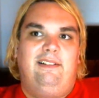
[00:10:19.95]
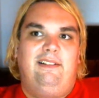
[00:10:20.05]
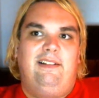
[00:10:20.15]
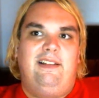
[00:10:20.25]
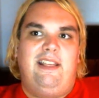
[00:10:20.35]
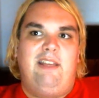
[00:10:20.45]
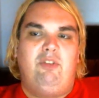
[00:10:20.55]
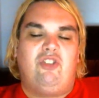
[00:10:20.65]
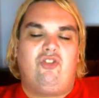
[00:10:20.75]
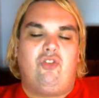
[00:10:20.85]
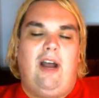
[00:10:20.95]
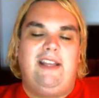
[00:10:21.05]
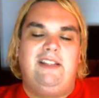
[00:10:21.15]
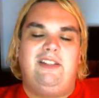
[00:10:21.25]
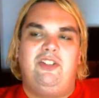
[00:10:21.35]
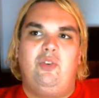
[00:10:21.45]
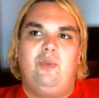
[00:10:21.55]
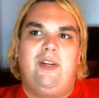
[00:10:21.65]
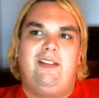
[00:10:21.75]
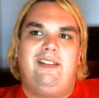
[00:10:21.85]
he was trying to do
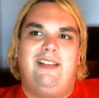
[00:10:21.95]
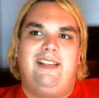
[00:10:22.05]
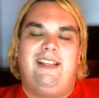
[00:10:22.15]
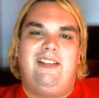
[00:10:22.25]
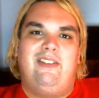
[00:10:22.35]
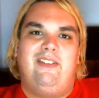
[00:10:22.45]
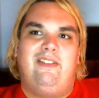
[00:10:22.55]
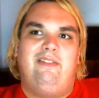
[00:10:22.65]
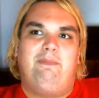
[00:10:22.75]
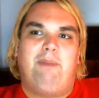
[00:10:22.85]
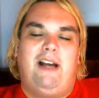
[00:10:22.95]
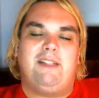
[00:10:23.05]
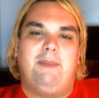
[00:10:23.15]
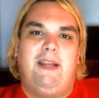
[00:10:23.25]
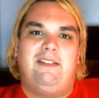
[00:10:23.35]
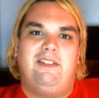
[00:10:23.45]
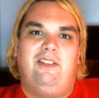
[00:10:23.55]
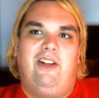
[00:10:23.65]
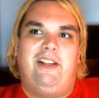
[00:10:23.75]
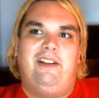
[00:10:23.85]
it to get Boxman to
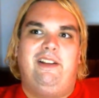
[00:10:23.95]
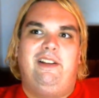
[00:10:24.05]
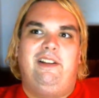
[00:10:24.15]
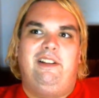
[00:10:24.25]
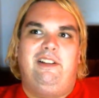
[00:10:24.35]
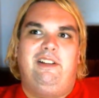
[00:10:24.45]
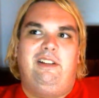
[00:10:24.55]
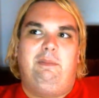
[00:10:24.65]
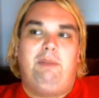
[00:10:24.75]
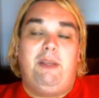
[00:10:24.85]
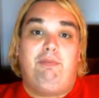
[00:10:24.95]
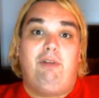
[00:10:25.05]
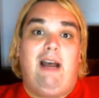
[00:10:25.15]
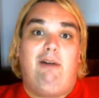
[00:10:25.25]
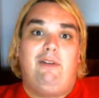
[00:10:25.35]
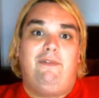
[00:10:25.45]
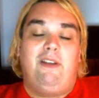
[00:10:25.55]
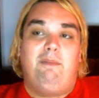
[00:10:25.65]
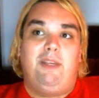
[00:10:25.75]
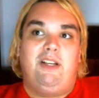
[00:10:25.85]
like be proud of him
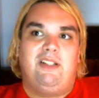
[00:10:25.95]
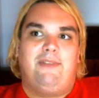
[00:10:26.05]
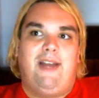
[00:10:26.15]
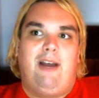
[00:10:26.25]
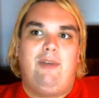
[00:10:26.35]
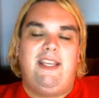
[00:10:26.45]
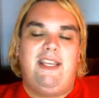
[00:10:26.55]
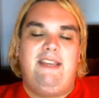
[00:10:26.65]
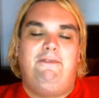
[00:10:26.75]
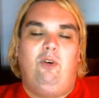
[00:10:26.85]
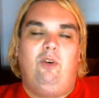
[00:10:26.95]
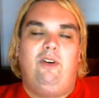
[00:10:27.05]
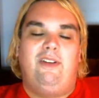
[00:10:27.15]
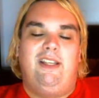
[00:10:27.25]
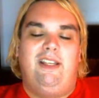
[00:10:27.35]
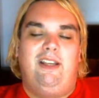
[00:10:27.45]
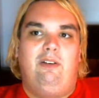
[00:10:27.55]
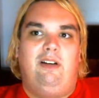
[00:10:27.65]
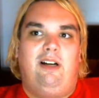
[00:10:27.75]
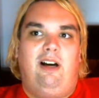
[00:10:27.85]
because of how evil it,
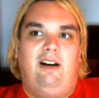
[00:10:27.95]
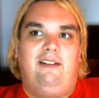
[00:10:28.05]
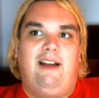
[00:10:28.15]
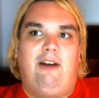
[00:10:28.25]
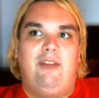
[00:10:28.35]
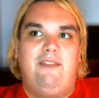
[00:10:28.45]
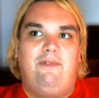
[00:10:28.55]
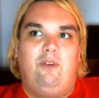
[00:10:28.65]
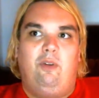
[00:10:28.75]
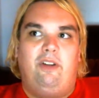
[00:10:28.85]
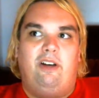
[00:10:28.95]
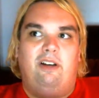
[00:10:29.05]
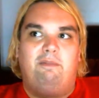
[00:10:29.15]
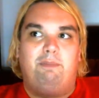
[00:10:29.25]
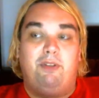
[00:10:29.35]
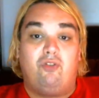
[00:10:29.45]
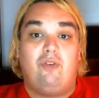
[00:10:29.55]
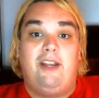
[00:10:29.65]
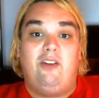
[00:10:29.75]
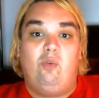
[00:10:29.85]
uh, how evil the
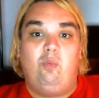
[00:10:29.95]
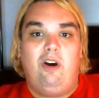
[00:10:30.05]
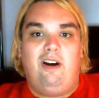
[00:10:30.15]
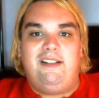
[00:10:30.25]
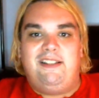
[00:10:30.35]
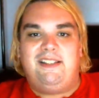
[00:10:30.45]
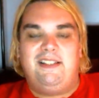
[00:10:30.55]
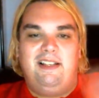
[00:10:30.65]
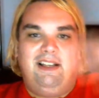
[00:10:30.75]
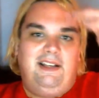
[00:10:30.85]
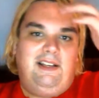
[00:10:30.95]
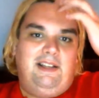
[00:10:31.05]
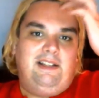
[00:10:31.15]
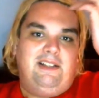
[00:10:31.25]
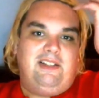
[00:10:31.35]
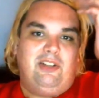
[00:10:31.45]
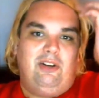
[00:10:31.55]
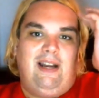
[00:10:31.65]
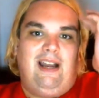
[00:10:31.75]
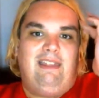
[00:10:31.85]
betrayal was. So
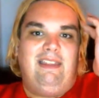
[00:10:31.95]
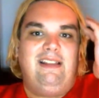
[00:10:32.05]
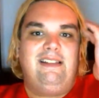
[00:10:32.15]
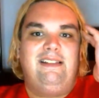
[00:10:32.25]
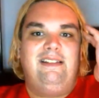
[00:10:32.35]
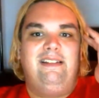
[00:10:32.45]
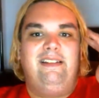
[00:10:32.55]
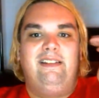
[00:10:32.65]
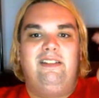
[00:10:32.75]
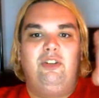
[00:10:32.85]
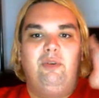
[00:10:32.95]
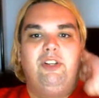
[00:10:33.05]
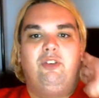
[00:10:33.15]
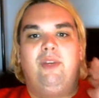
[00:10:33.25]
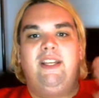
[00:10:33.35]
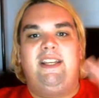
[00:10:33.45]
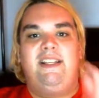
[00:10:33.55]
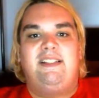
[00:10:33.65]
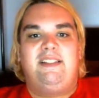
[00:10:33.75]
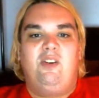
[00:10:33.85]
I think to a degree he
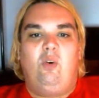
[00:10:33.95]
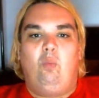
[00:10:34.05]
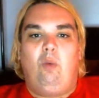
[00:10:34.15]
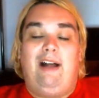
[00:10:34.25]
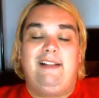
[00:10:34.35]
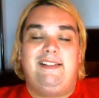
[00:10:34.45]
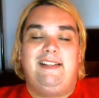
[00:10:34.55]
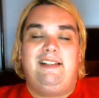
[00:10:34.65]
still wanted